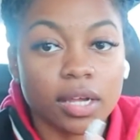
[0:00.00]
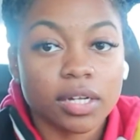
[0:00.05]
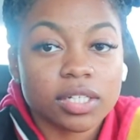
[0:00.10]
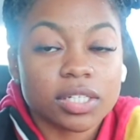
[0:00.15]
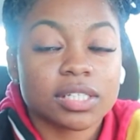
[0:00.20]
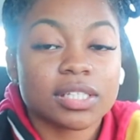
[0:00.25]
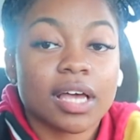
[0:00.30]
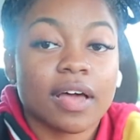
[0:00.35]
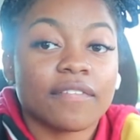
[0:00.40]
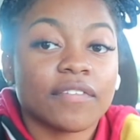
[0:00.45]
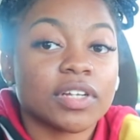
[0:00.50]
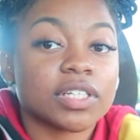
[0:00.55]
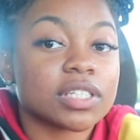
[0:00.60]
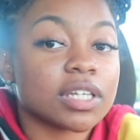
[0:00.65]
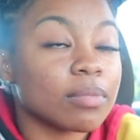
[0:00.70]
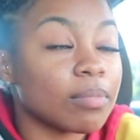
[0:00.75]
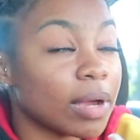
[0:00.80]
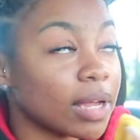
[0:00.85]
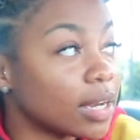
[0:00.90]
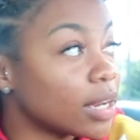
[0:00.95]
Just got finished
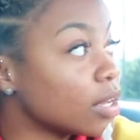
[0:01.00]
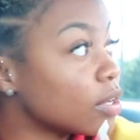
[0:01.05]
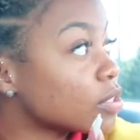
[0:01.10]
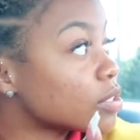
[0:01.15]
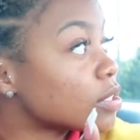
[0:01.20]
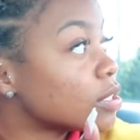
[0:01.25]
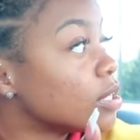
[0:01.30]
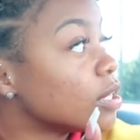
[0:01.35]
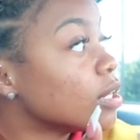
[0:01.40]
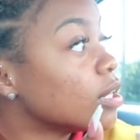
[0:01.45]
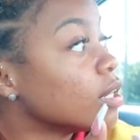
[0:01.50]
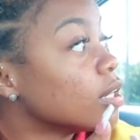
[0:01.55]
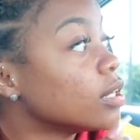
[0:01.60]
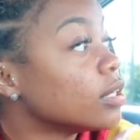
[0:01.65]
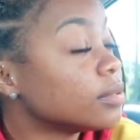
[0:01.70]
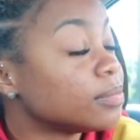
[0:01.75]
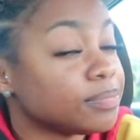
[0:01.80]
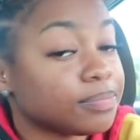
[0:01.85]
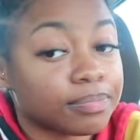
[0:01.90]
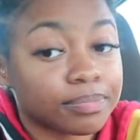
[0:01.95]
getting my nails
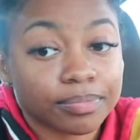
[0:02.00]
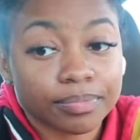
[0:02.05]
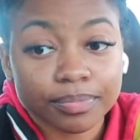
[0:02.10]
done.